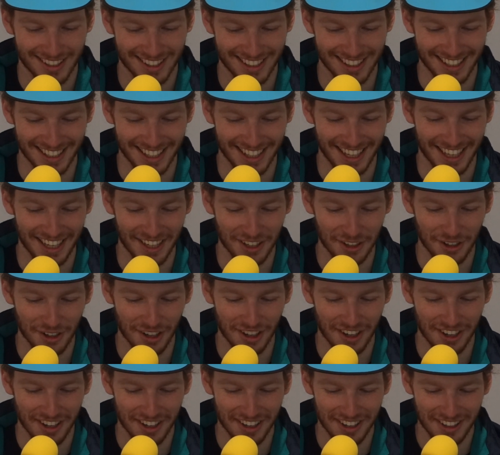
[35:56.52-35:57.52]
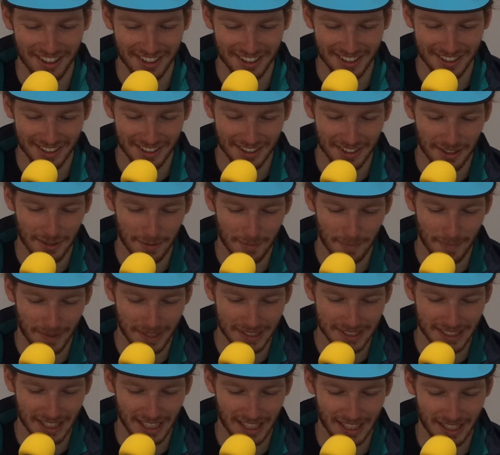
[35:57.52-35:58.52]
Cairo,
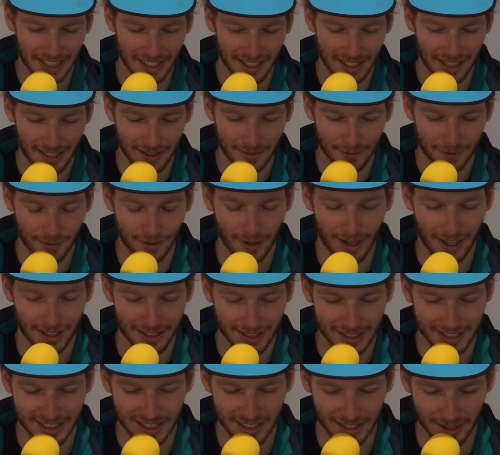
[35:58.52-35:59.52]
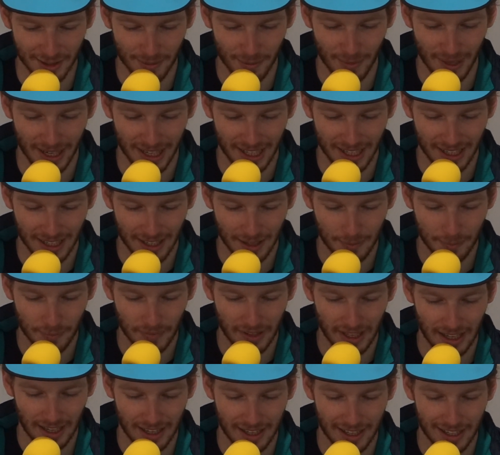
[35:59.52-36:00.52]
Medina, and finally to Mecca.
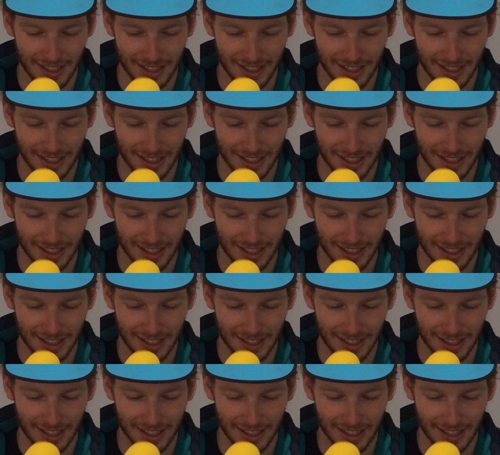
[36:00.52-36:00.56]
He